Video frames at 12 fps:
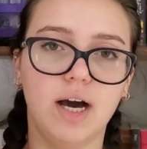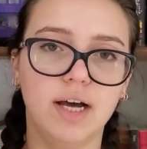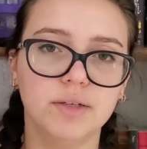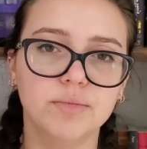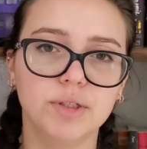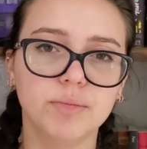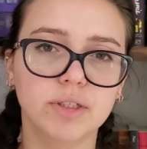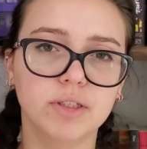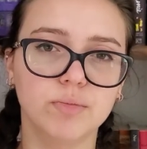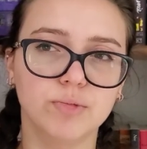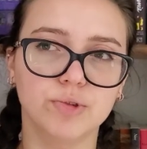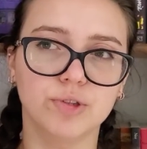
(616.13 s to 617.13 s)
Anna Marie
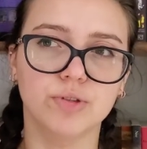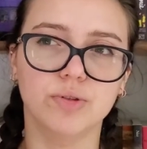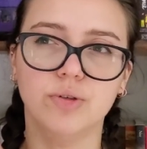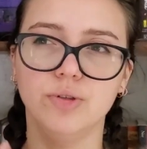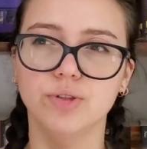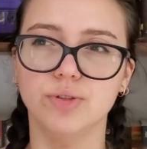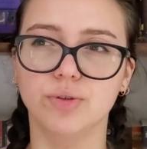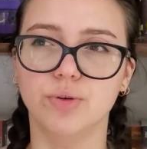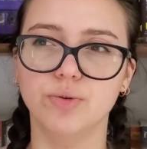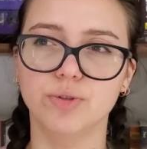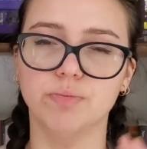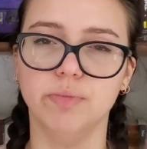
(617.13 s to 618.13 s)
McLemore also
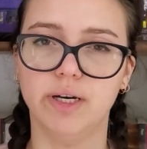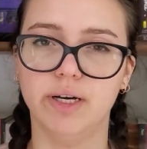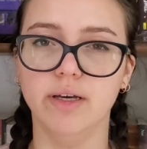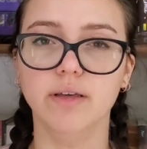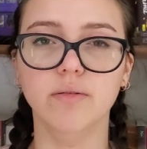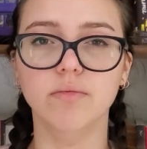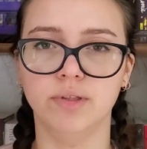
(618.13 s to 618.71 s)
goes by